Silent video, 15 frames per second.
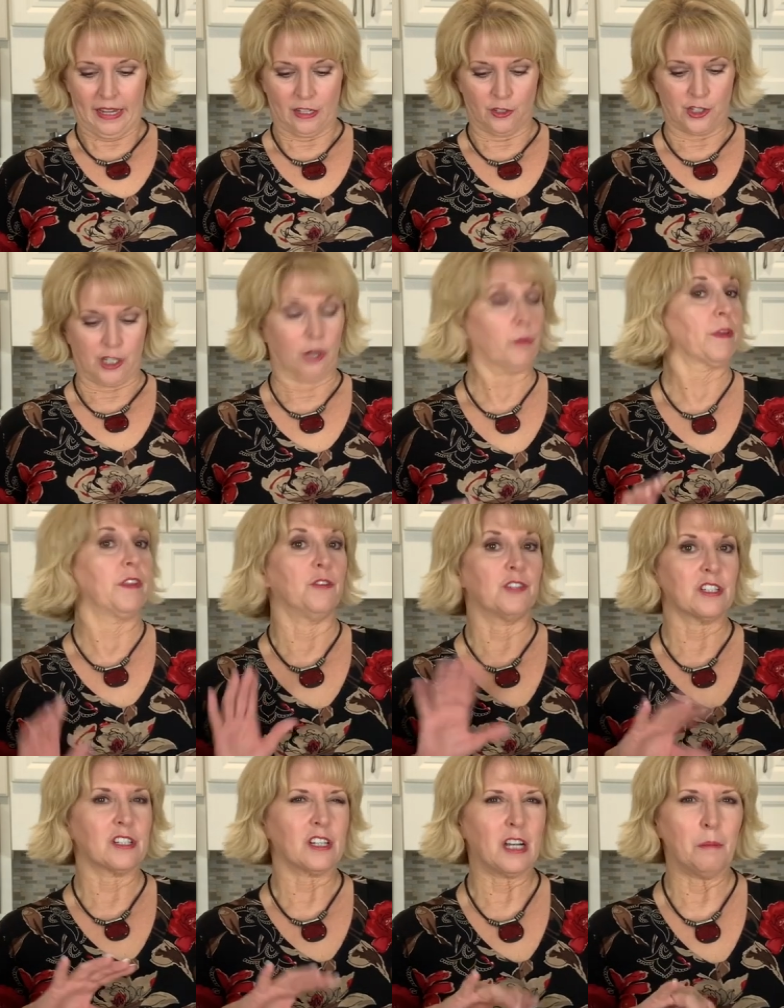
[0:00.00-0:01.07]
and I'll share with you
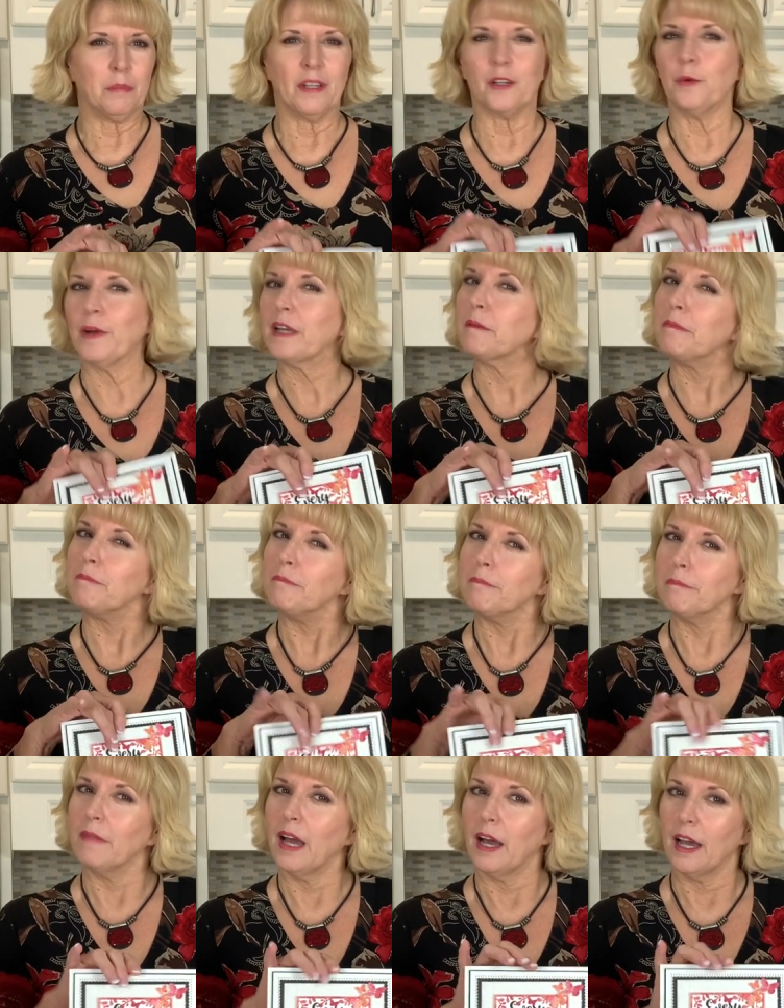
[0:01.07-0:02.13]
just a couple of quick
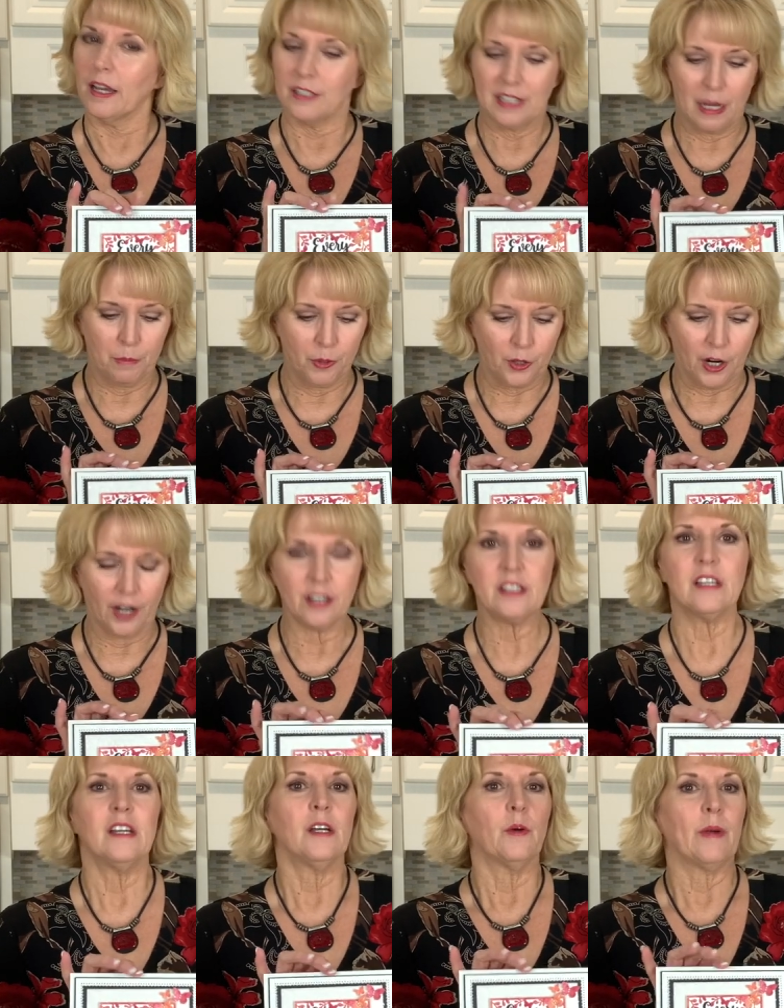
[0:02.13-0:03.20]
uh, sample
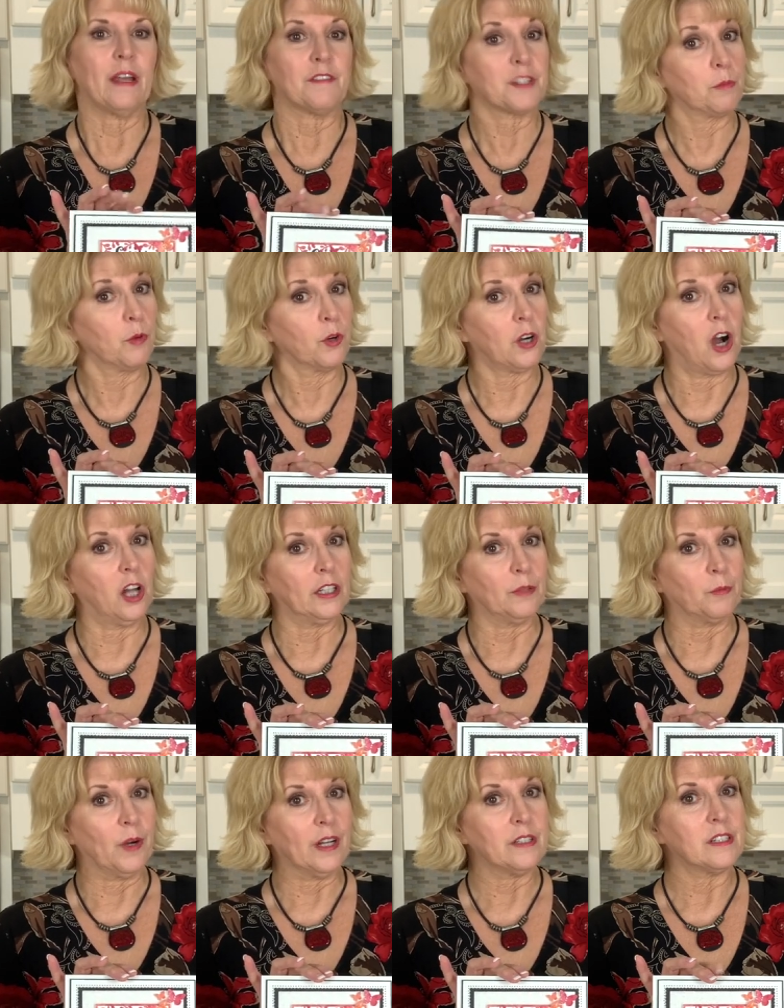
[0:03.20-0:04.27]
cards. We have some more
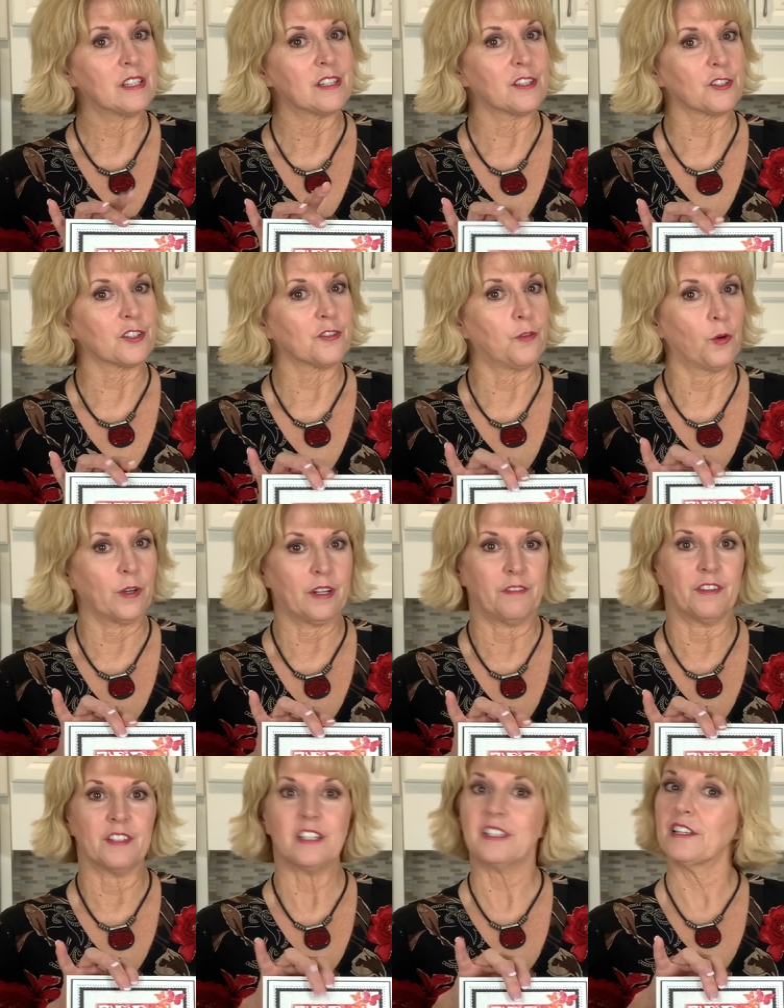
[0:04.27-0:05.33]
all-in-ones. There's four
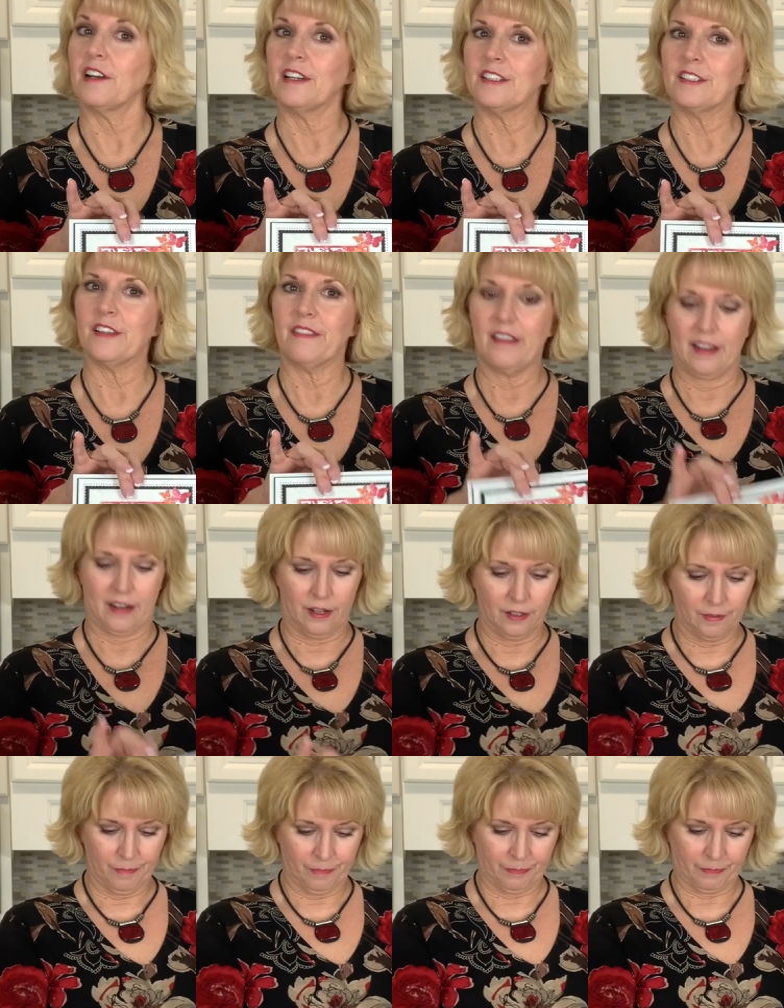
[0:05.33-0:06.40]
different designs on
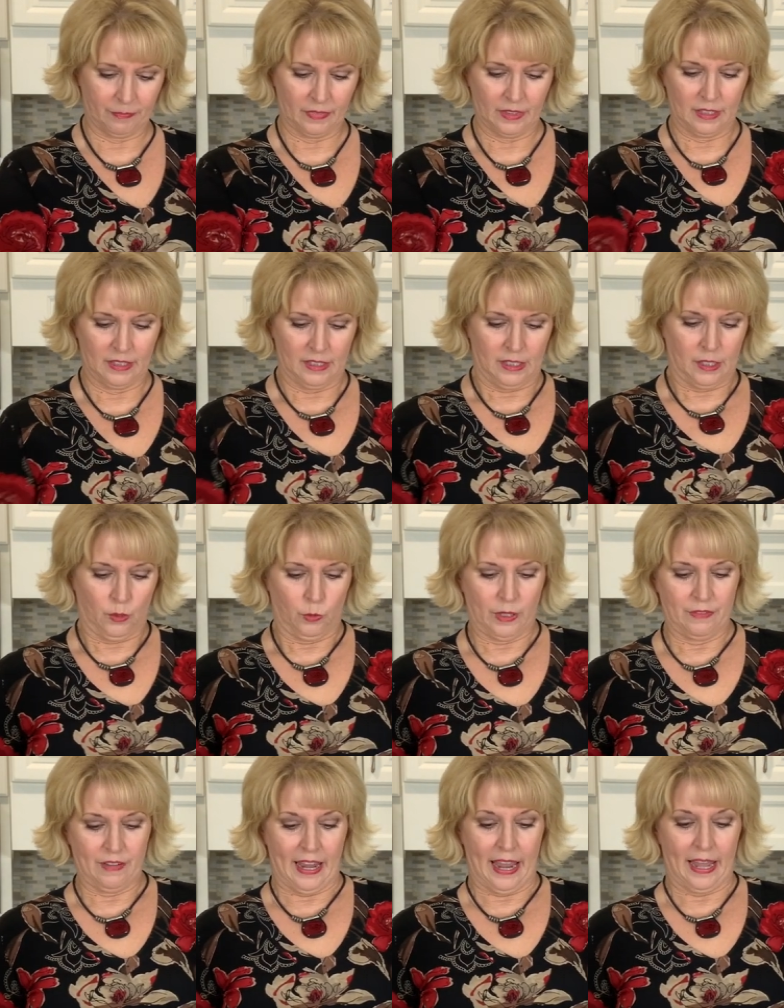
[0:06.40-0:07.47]
there.
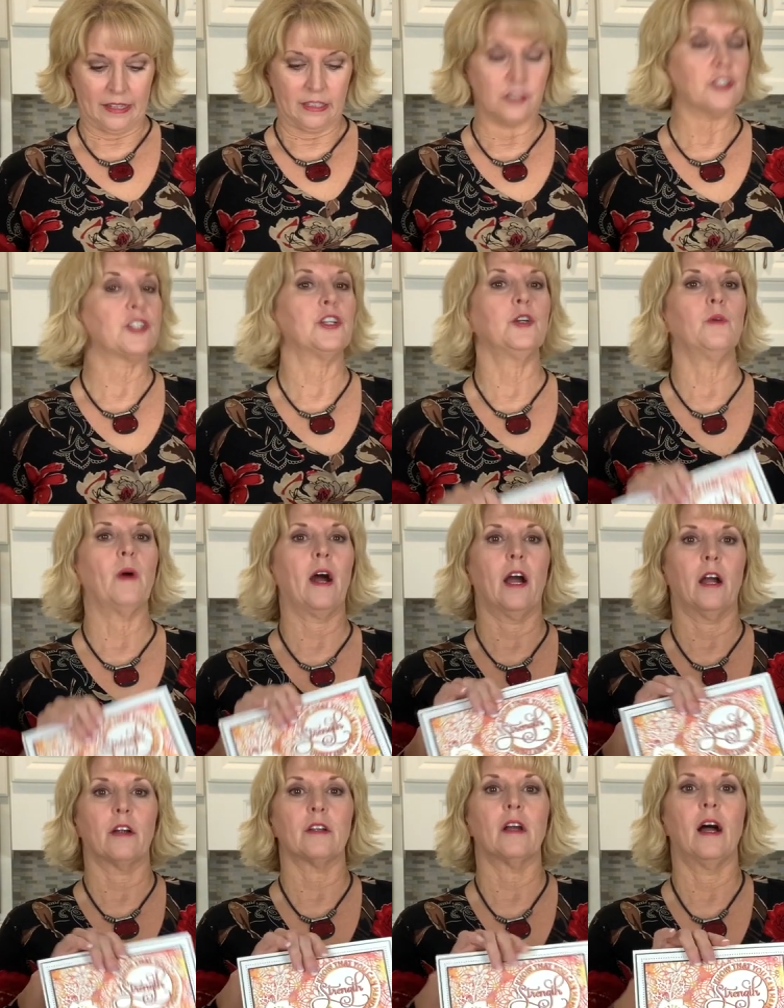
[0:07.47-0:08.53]
We've added to
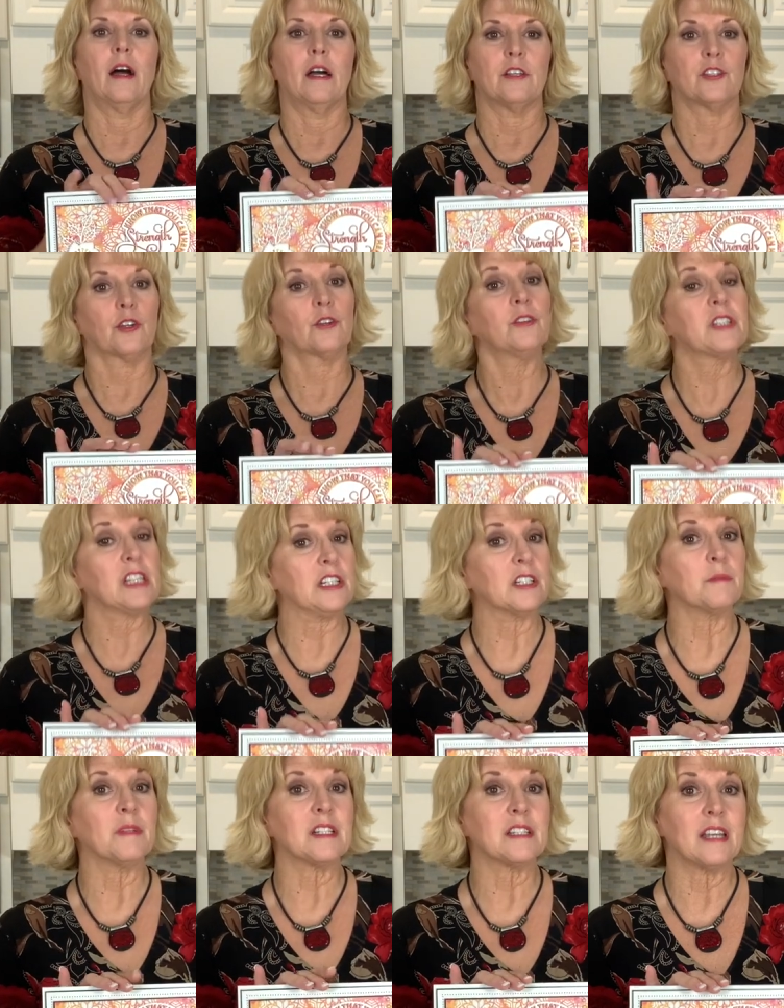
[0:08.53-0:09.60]
our uh, circle
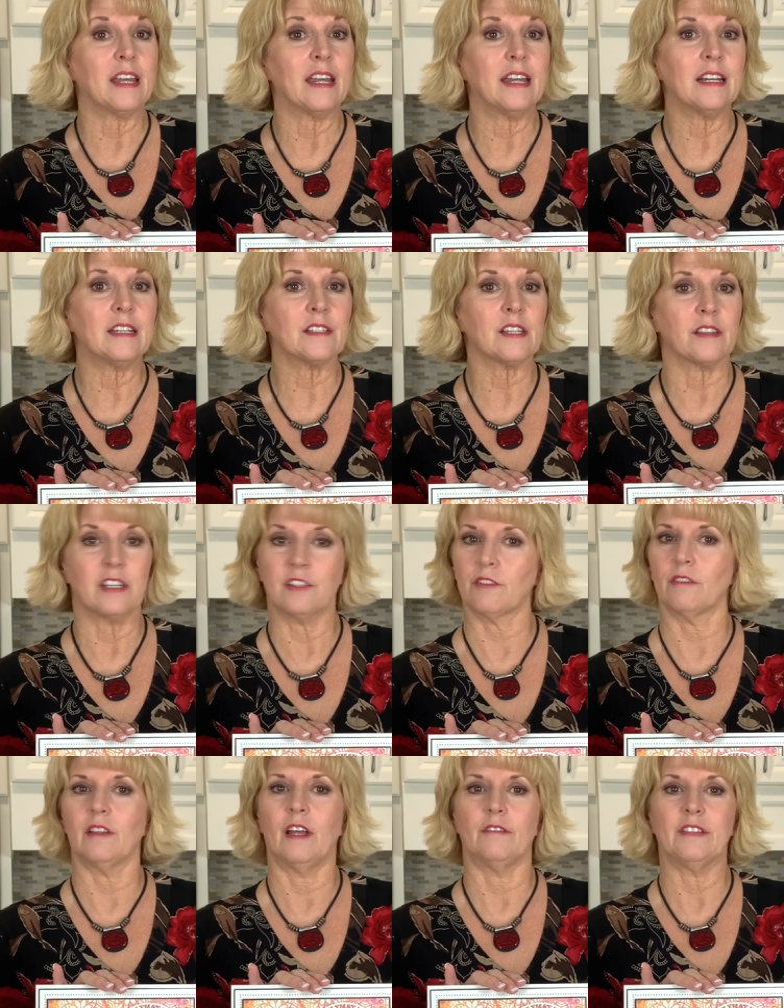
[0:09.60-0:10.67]
sentiment sayings. These
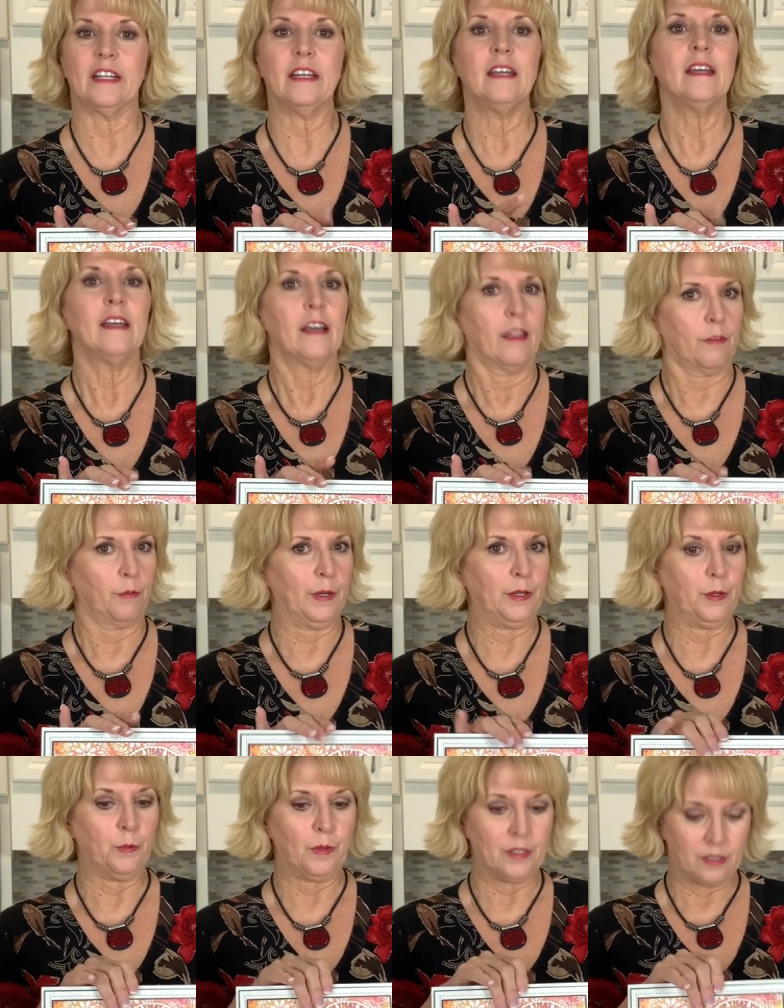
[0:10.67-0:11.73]
are lovely. Three
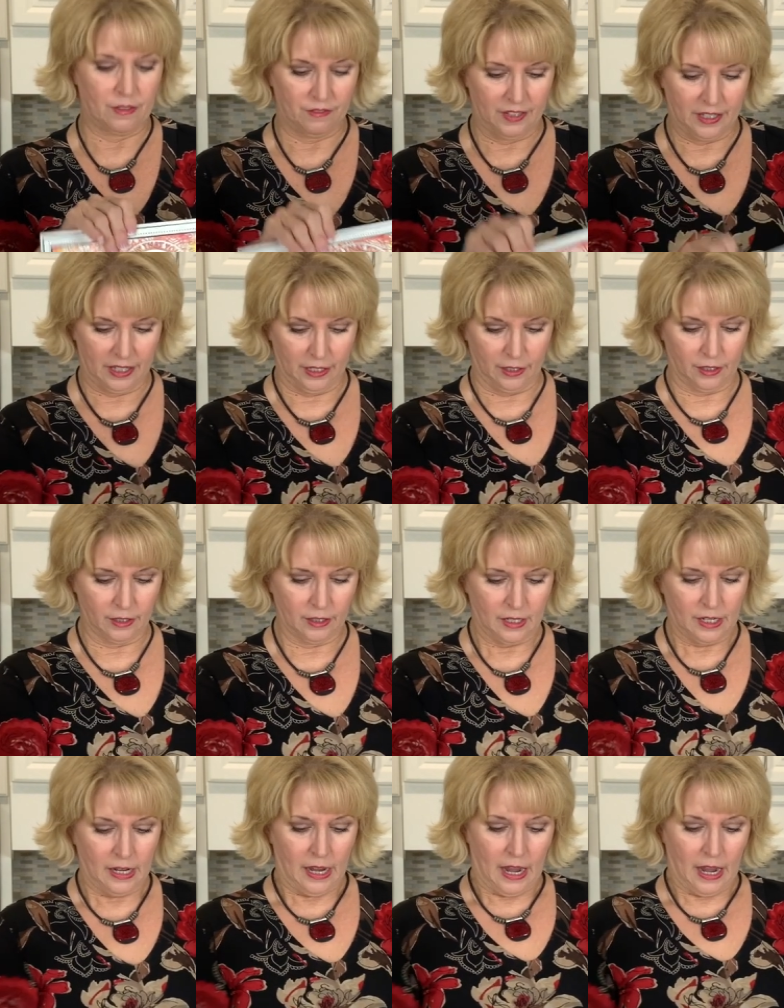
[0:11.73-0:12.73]
new ones up here.